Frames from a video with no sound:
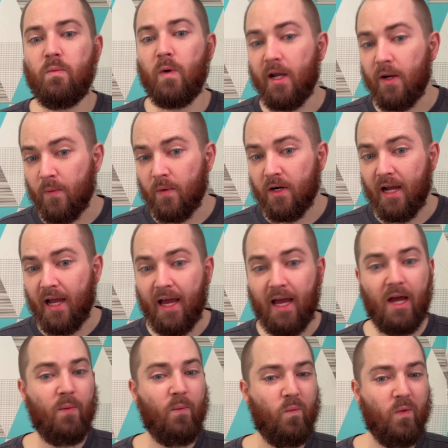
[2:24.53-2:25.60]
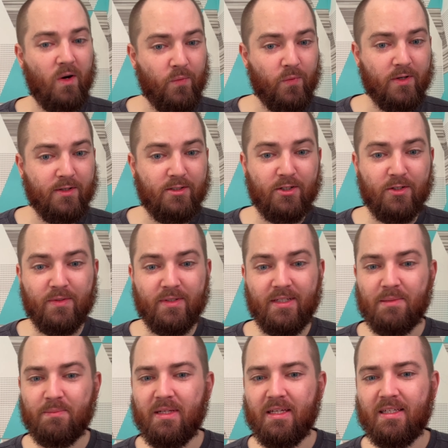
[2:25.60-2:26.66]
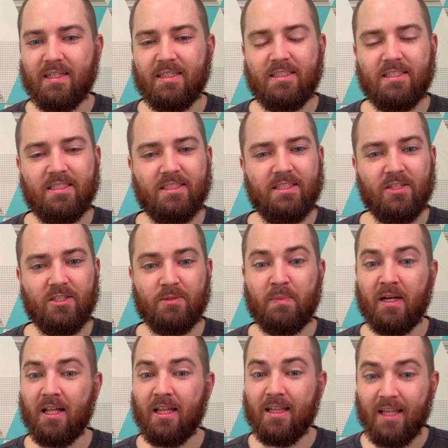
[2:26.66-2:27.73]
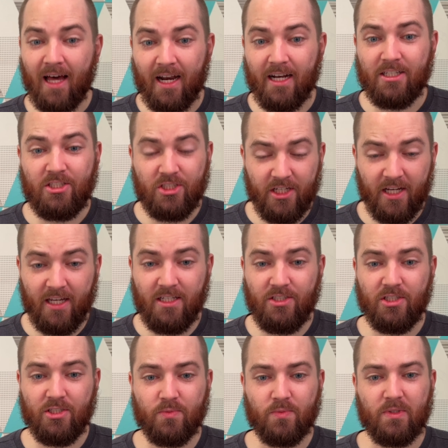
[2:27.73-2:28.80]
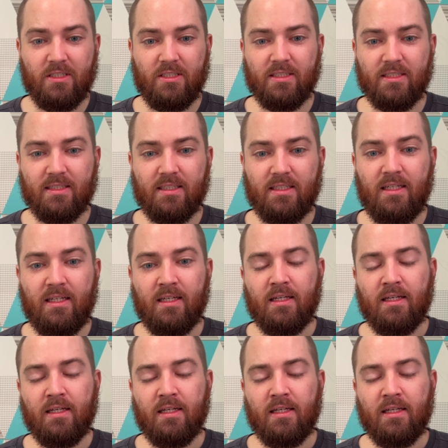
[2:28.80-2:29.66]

where we're at, what we're doing, because there's been a lot of changes recently.